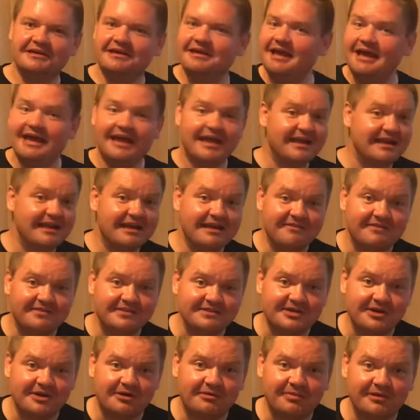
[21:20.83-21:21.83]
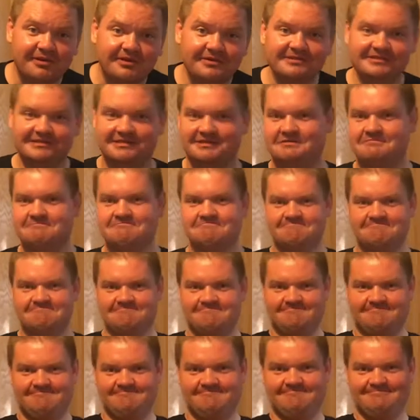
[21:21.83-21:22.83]
And if it's goalposts,
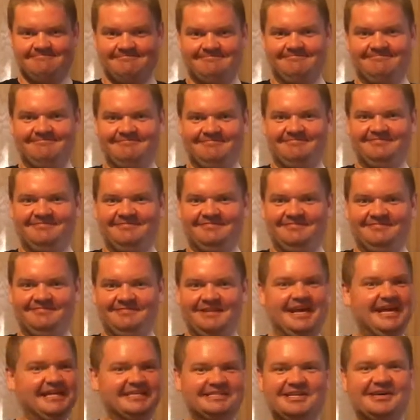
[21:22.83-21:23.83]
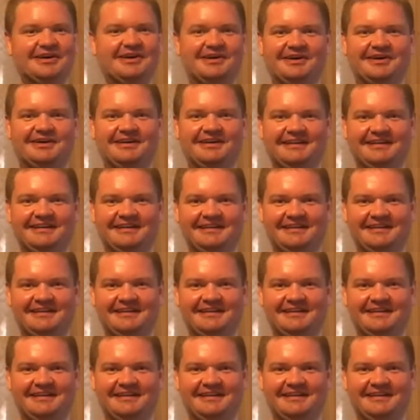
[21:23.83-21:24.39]
it's good.